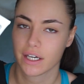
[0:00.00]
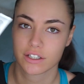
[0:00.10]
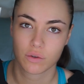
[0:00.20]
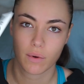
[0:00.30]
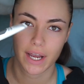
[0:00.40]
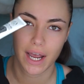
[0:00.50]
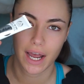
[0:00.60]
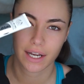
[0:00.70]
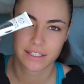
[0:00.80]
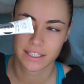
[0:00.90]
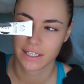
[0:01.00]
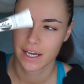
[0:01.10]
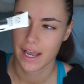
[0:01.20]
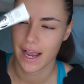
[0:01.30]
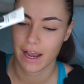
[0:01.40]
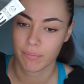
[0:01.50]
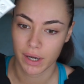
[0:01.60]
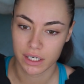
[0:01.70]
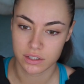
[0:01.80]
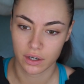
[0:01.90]
It's quite a handy
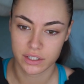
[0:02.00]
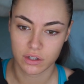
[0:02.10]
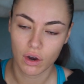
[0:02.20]
handbag size.